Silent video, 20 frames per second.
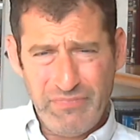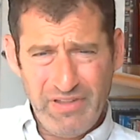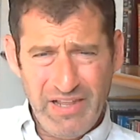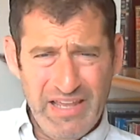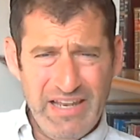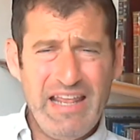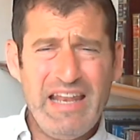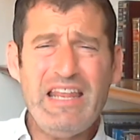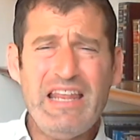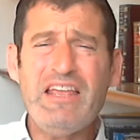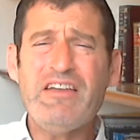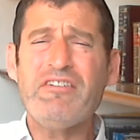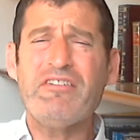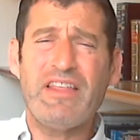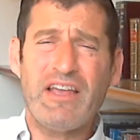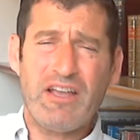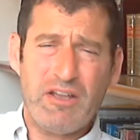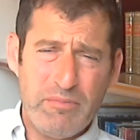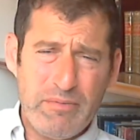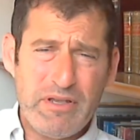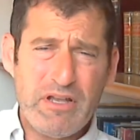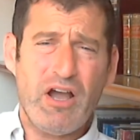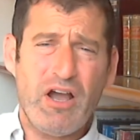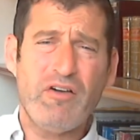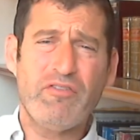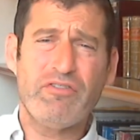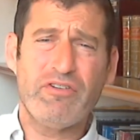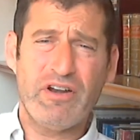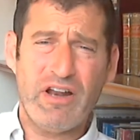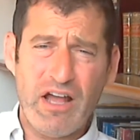and any area that could be
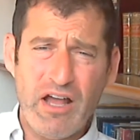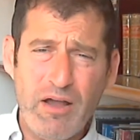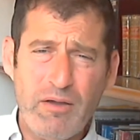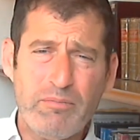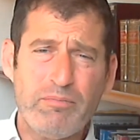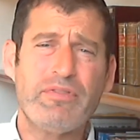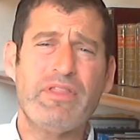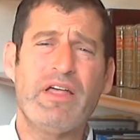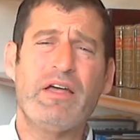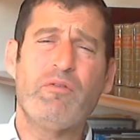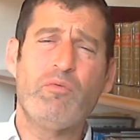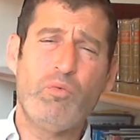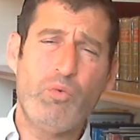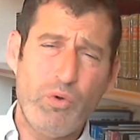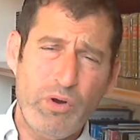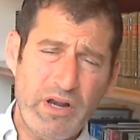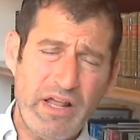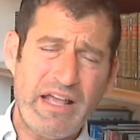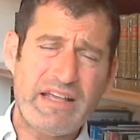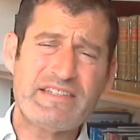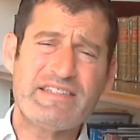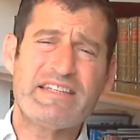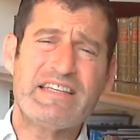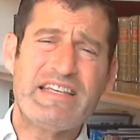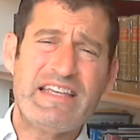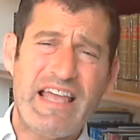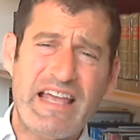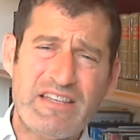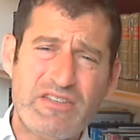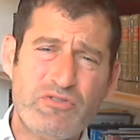covered up, that water has to
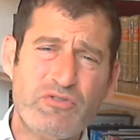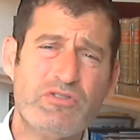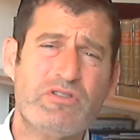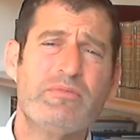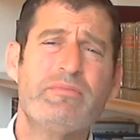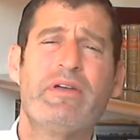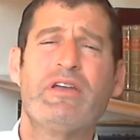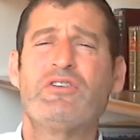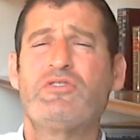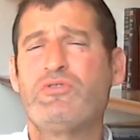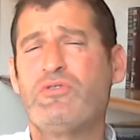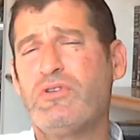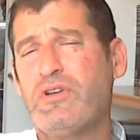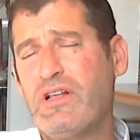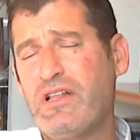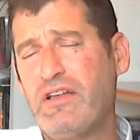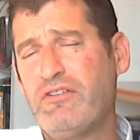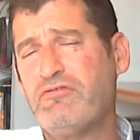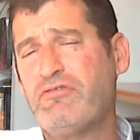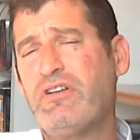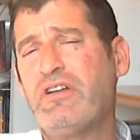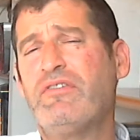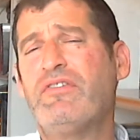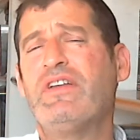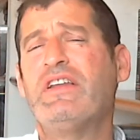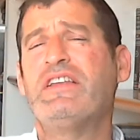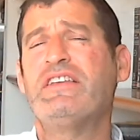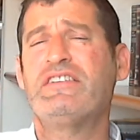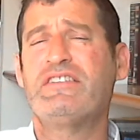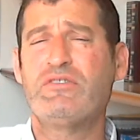get to make sure get rid of
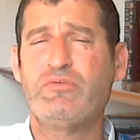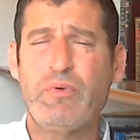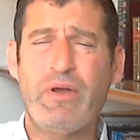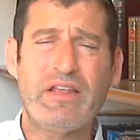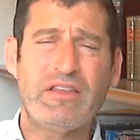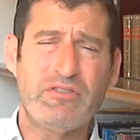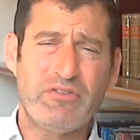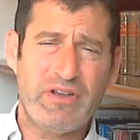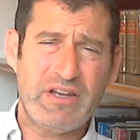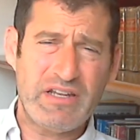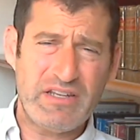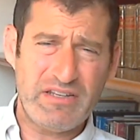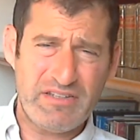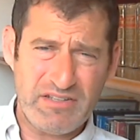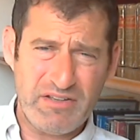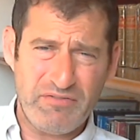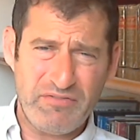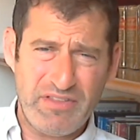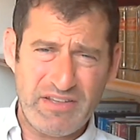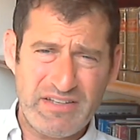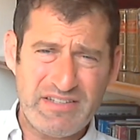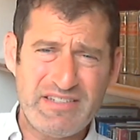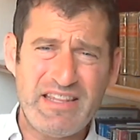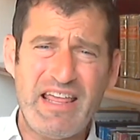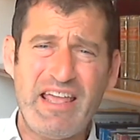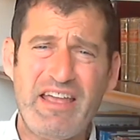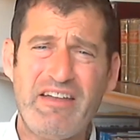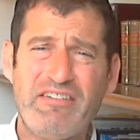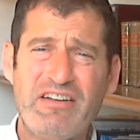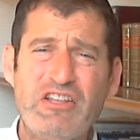any sweat or any stuff that's
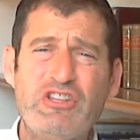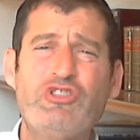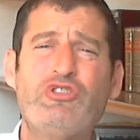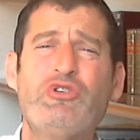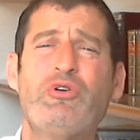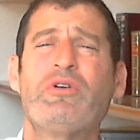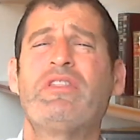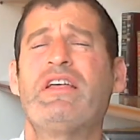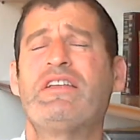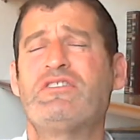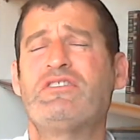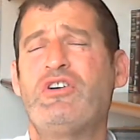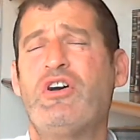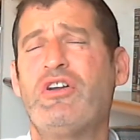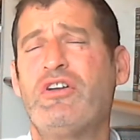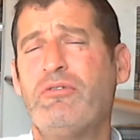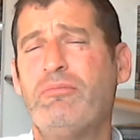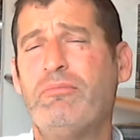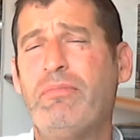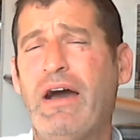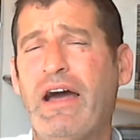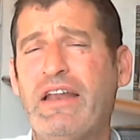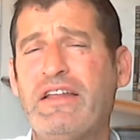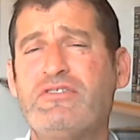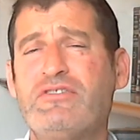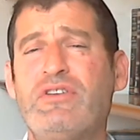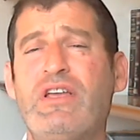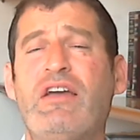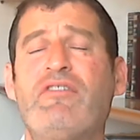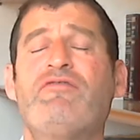there, any dirt that's on her body.
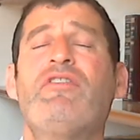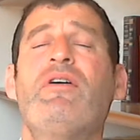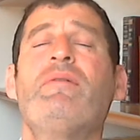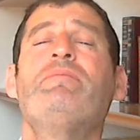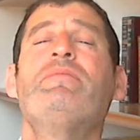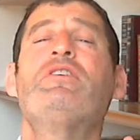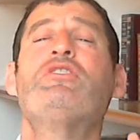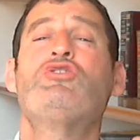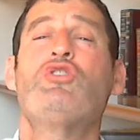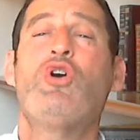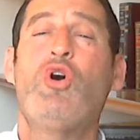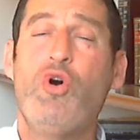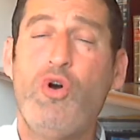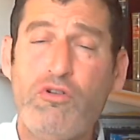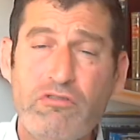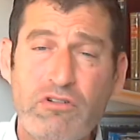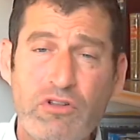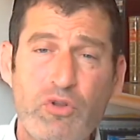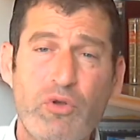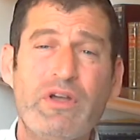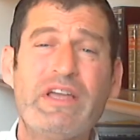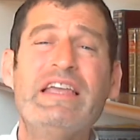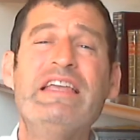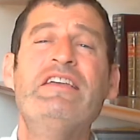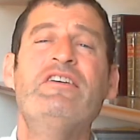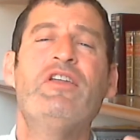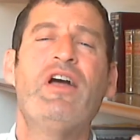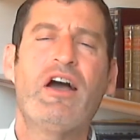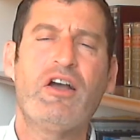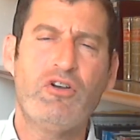So you have from the Torah law,
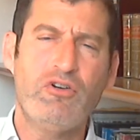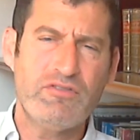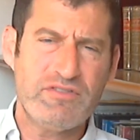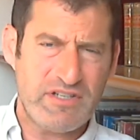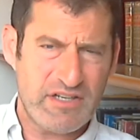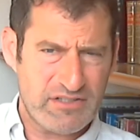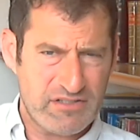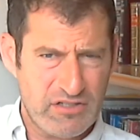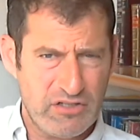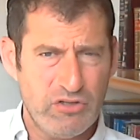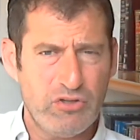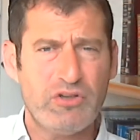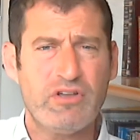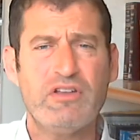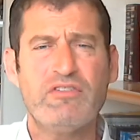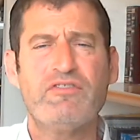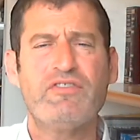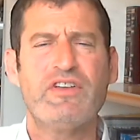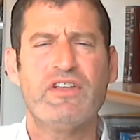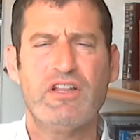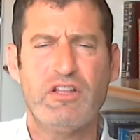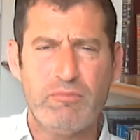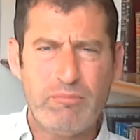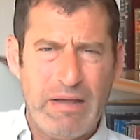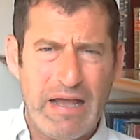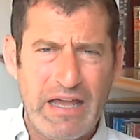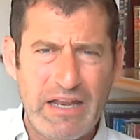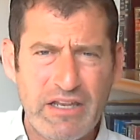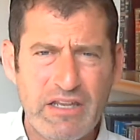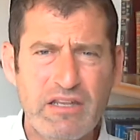iyun haguf, she has to look and feel her
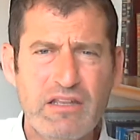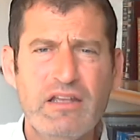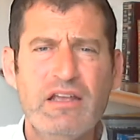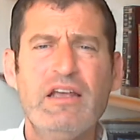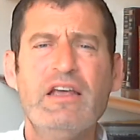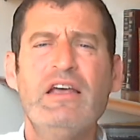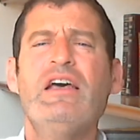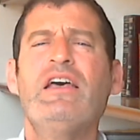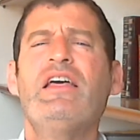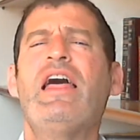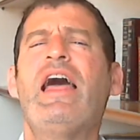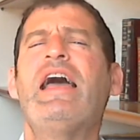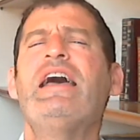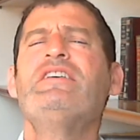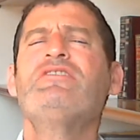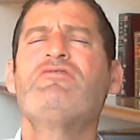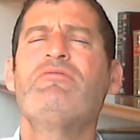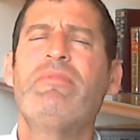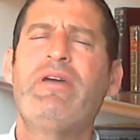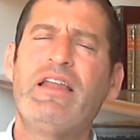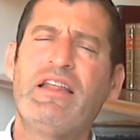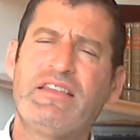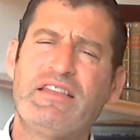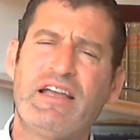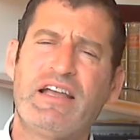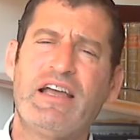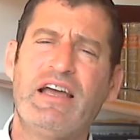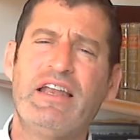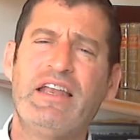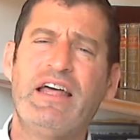body. Ezra made a
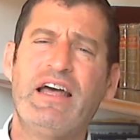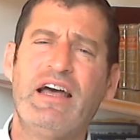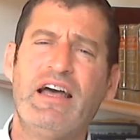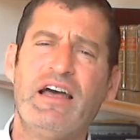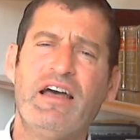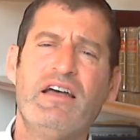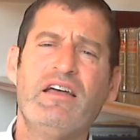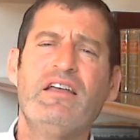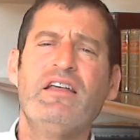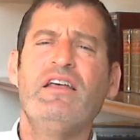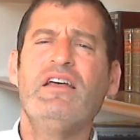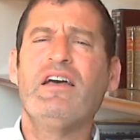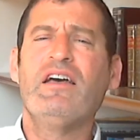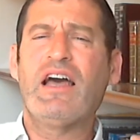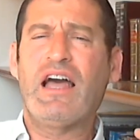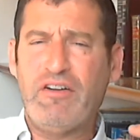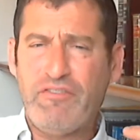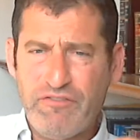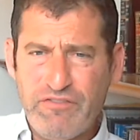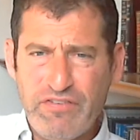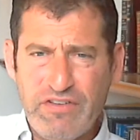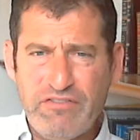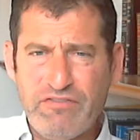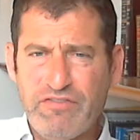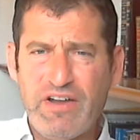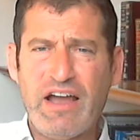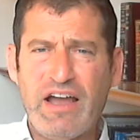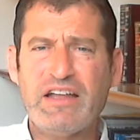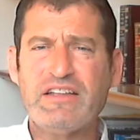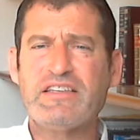takana,
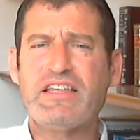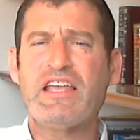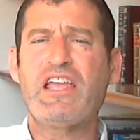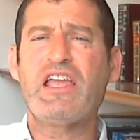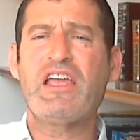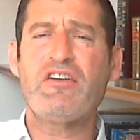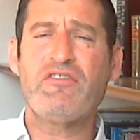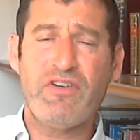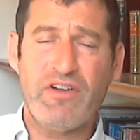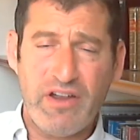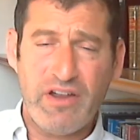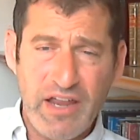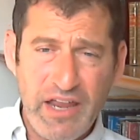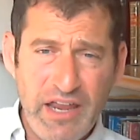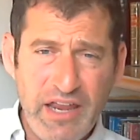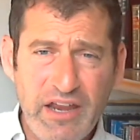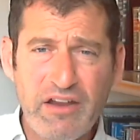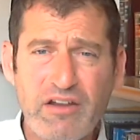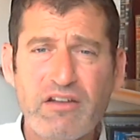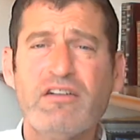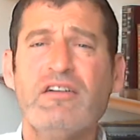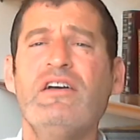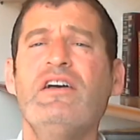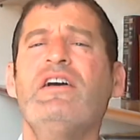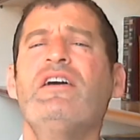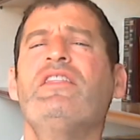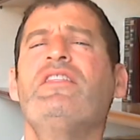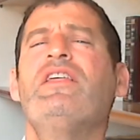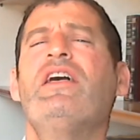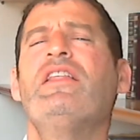chafifa, take care of her hair.
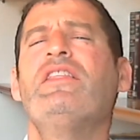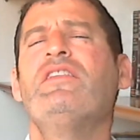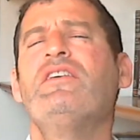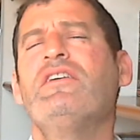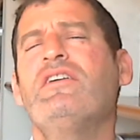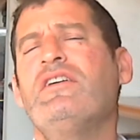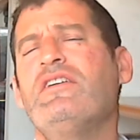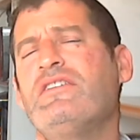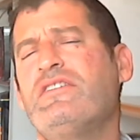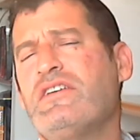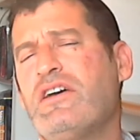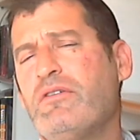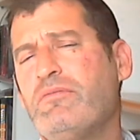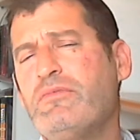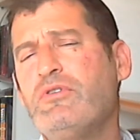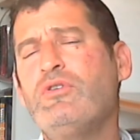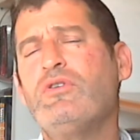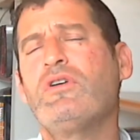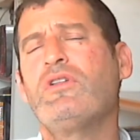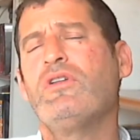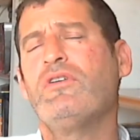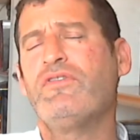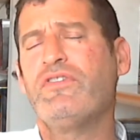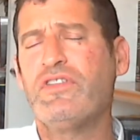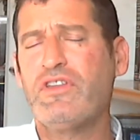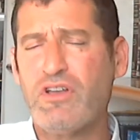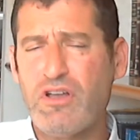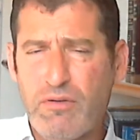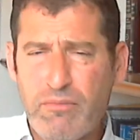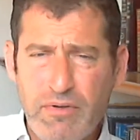Then the Talmudic law
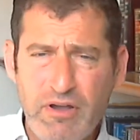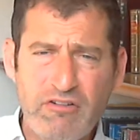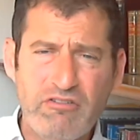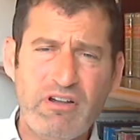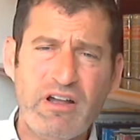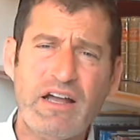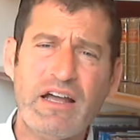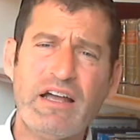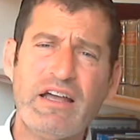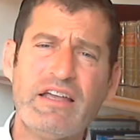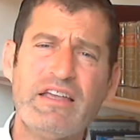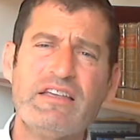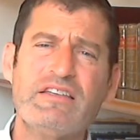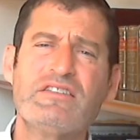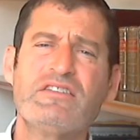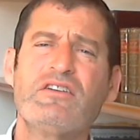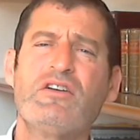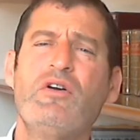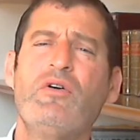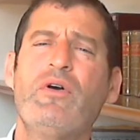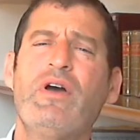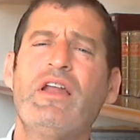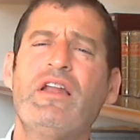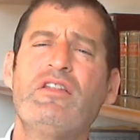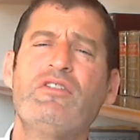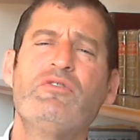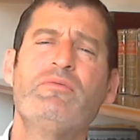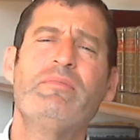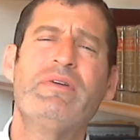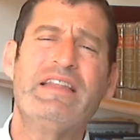from the Gemara is to go ahead
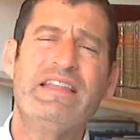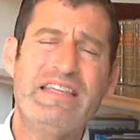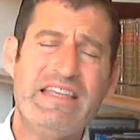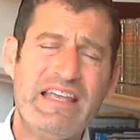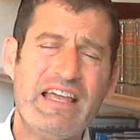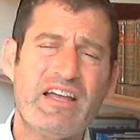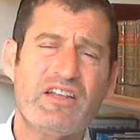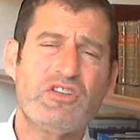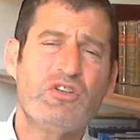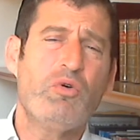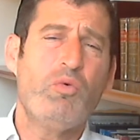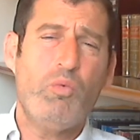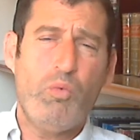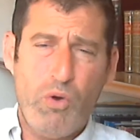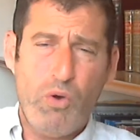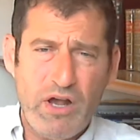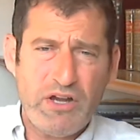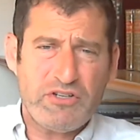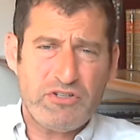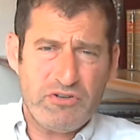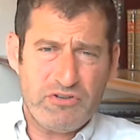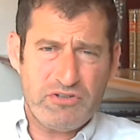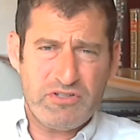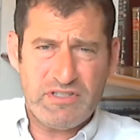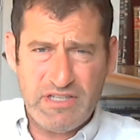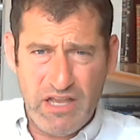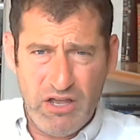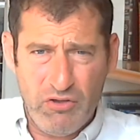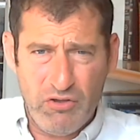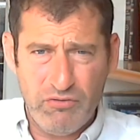and do mediach, to wash
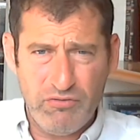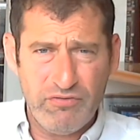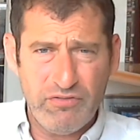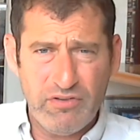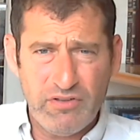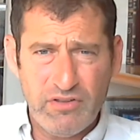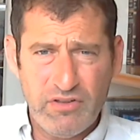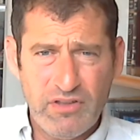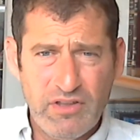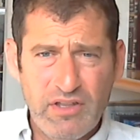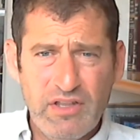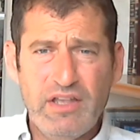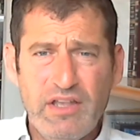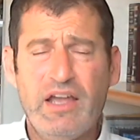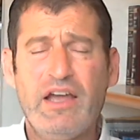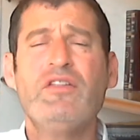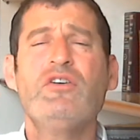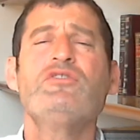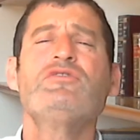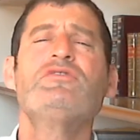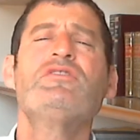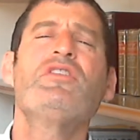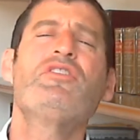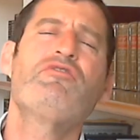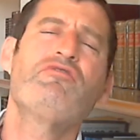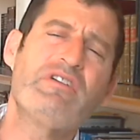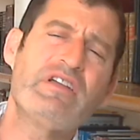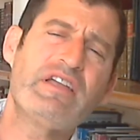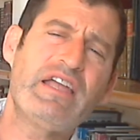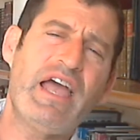herself. And those are the
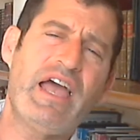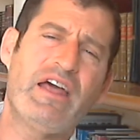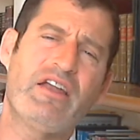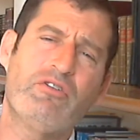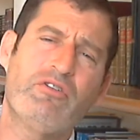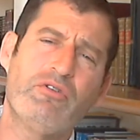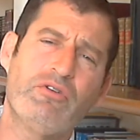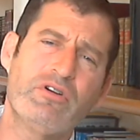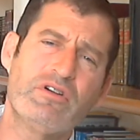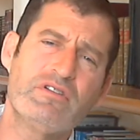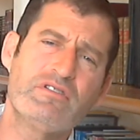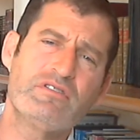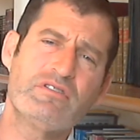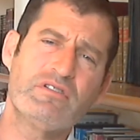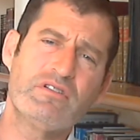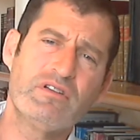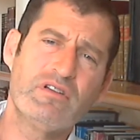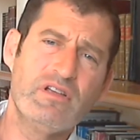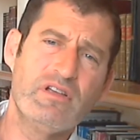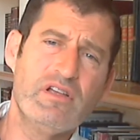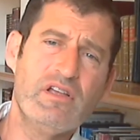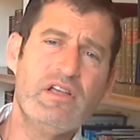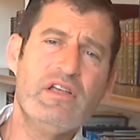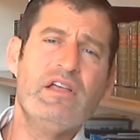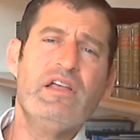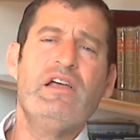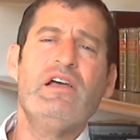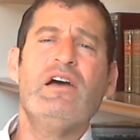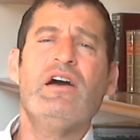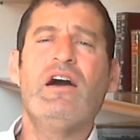three categories.
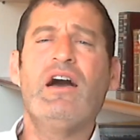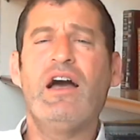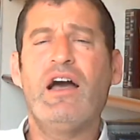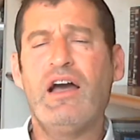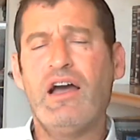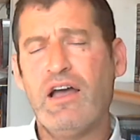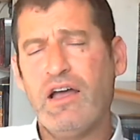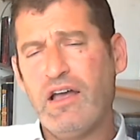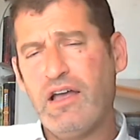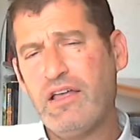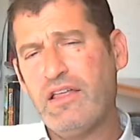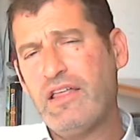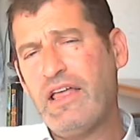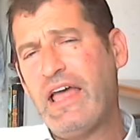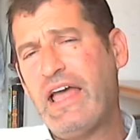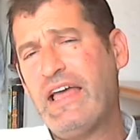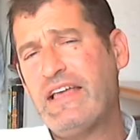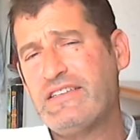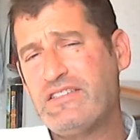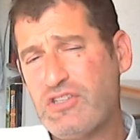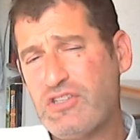As